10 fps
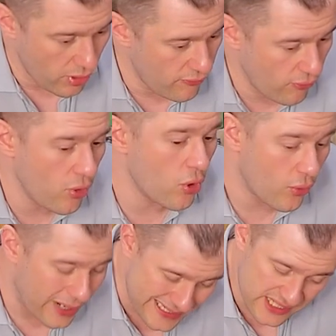
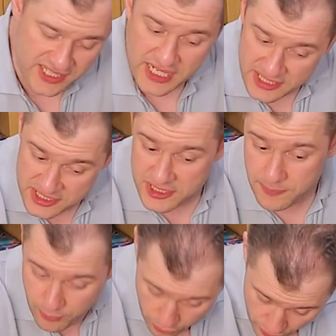overall, as I say, this is
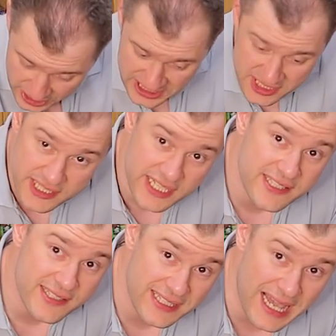a pretty
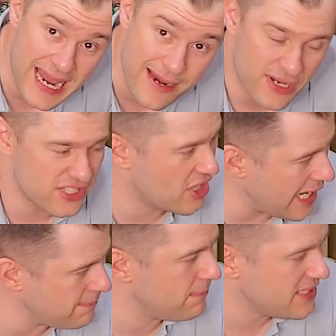decent game. It's
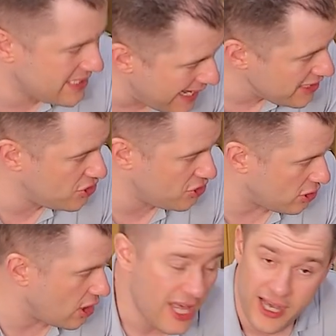got
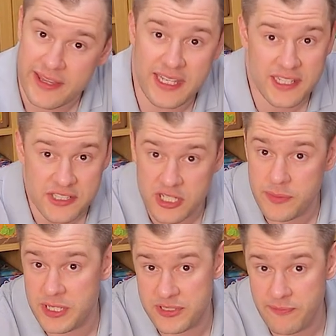potential. I think there's going
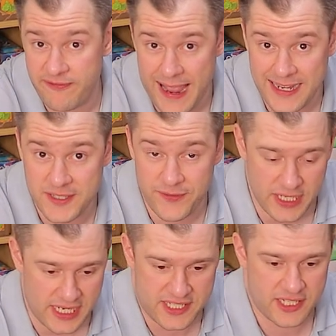to be some fans for
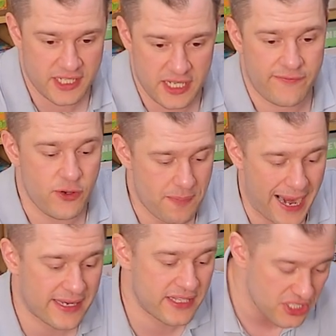this, and I think if you
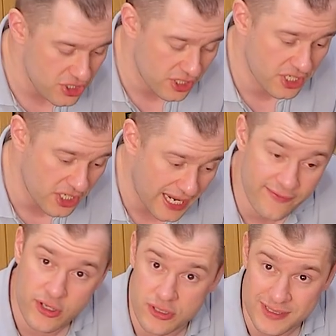back this, you're going to
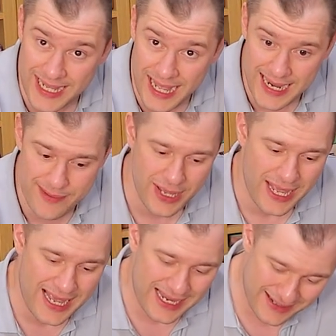have a good time.
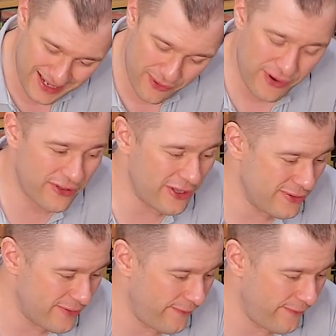However, those